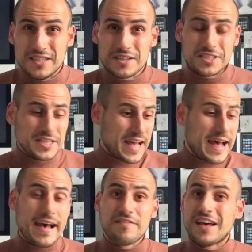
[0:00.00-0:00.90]
doesn't
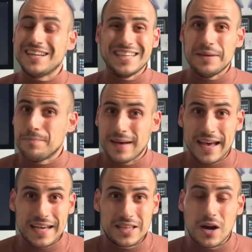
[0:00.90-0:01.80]
have any
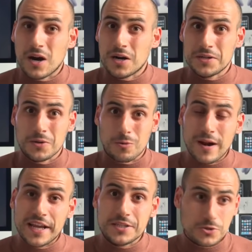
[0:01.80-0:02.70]
impact on the
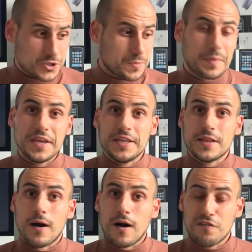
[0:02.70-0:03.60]
range or speed
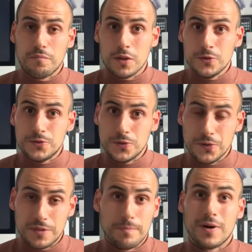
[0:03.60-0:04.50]
of
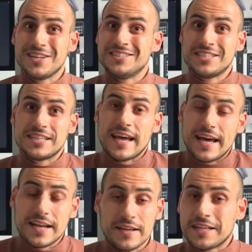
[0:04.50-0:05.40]
Bluetooth, but
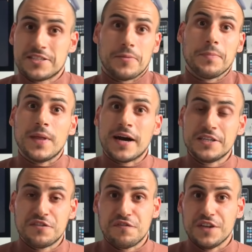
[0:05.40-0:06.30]
instead adds some
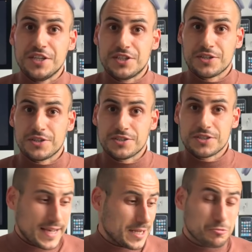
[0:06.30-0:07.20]
nice features
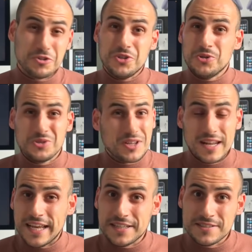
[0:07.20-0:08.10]
that reduce the
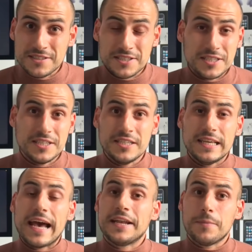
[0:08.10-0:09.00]

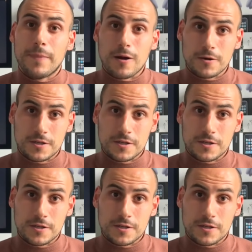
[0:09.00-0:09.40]
latency and the power